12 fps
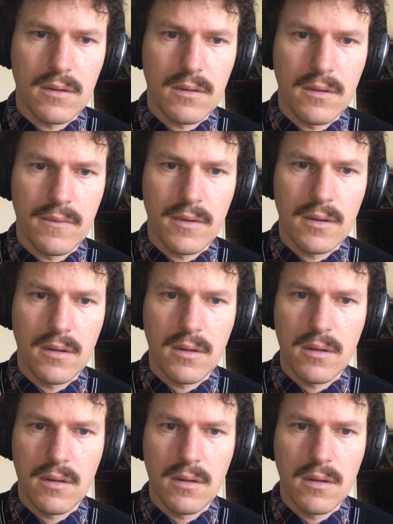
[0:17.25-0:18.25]
11.
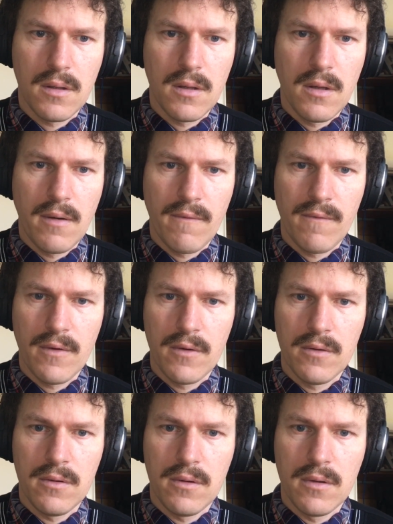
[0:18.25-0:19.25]

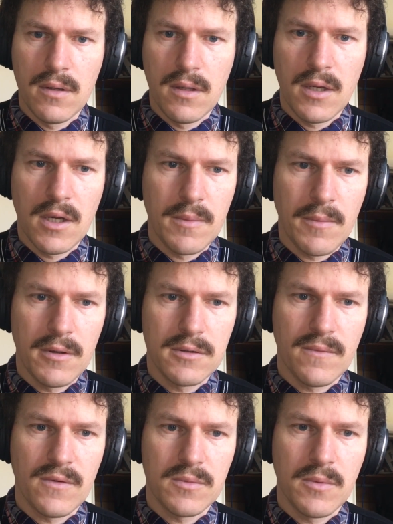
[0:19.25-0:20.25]
Food. Had
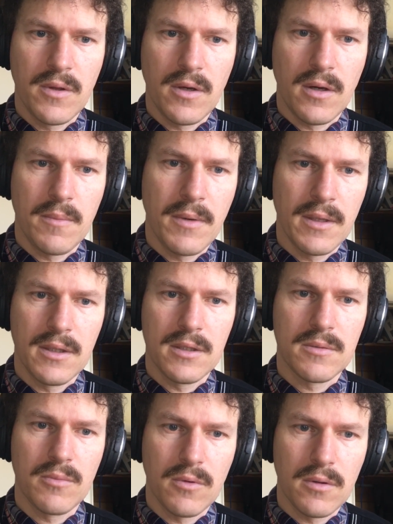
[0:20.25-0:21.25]
most of the smoothie I made
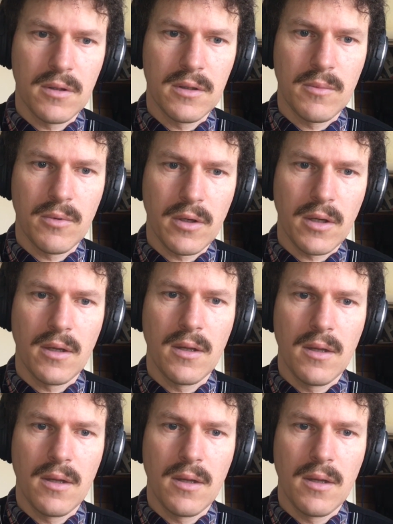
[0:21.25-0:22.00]
this morning in the morning.